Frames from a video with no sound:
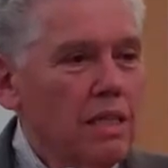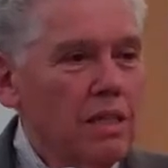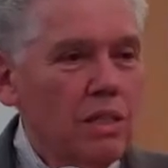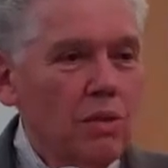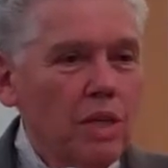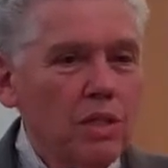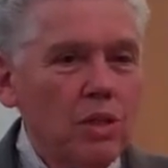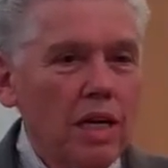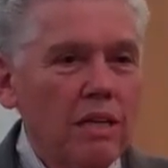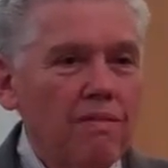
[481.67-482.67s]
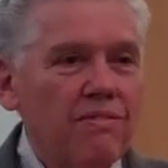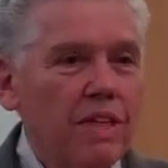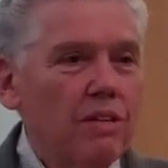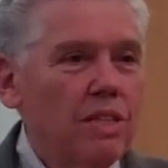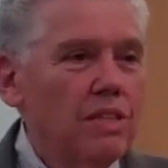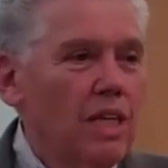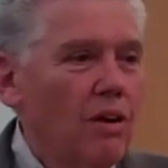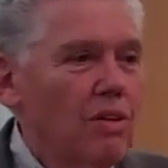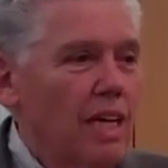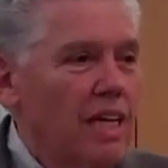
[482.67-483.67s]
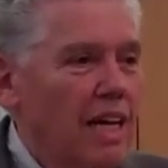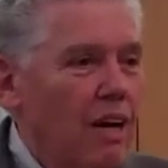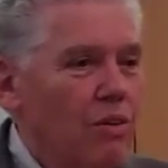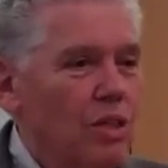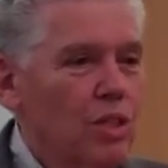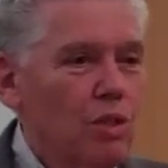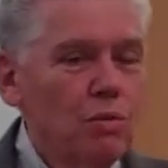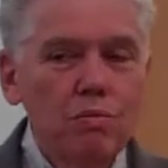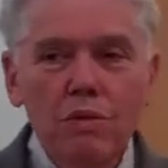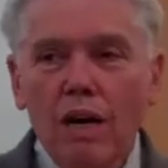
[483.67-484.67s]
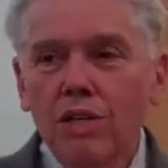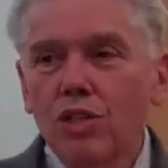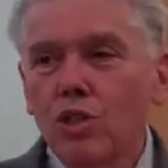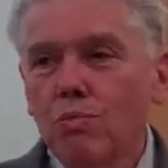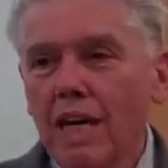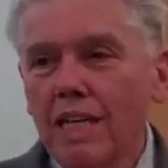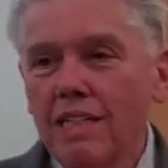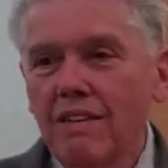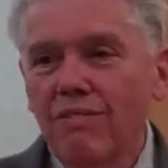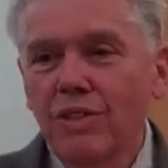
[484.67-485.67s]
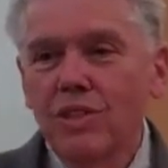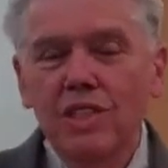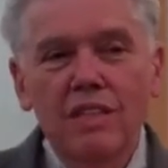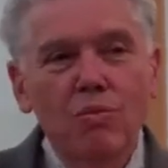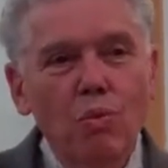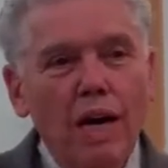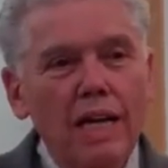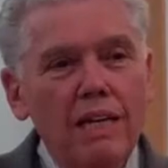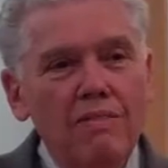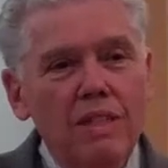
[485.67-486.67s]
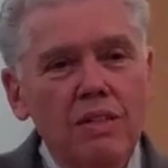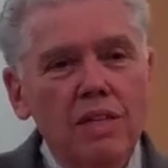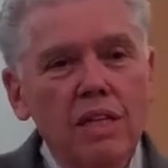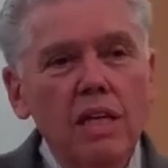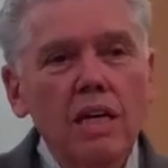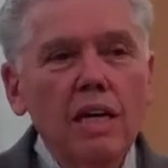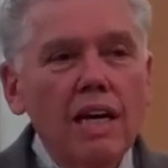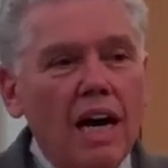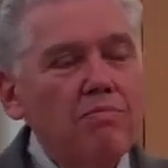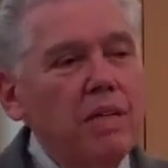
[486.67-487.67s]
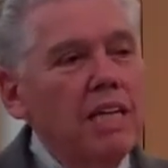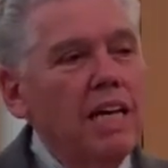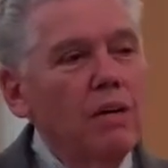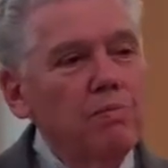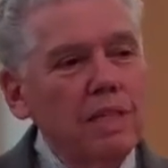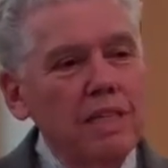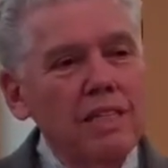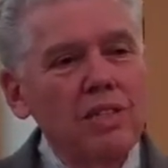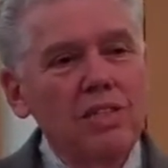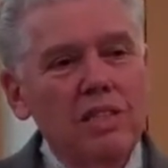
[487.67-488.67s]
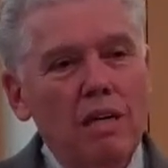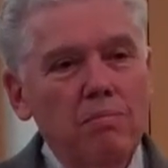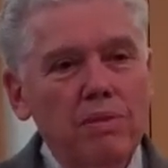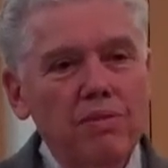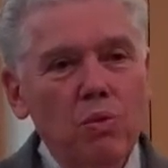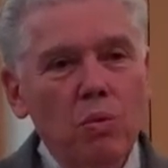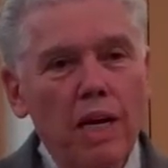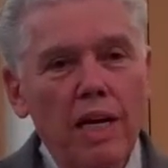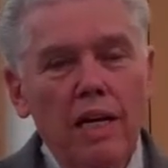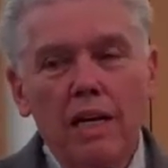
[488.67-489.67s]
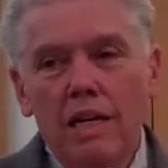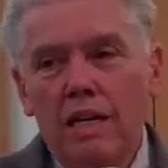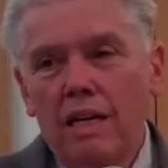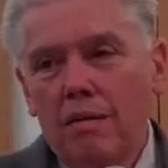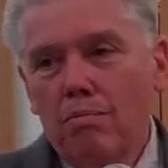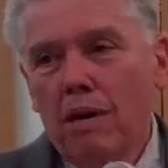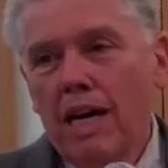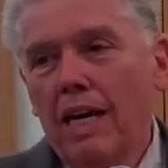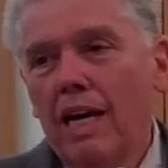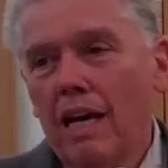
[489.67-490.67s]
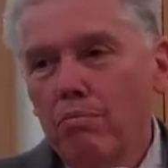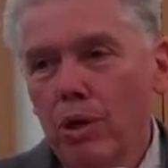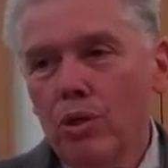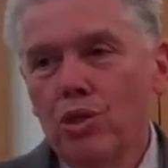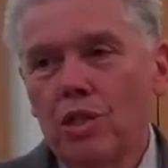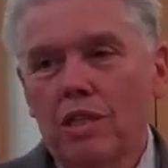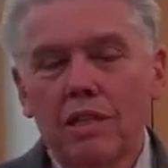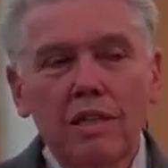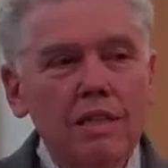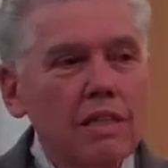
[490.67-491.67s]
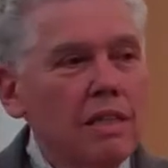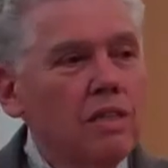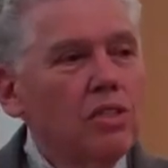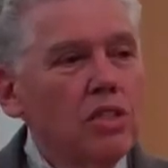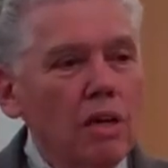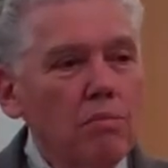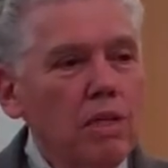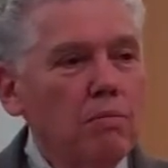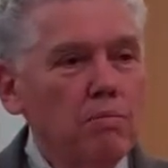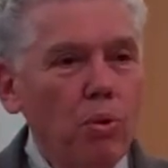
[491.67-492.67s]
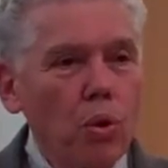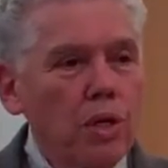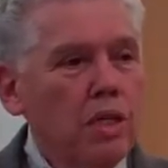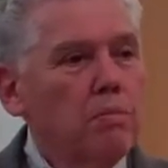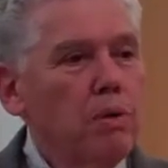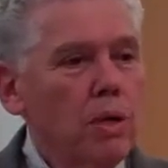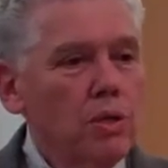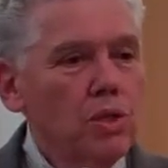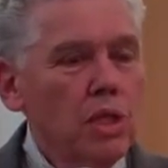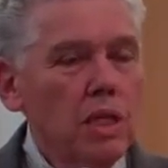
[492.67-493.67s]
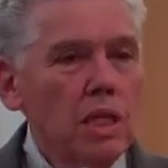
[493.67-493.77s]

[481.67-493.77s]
trying to figure this out, and how could you make a difference, and why even do it? I've been helped at each step of the way by a person. Some important person.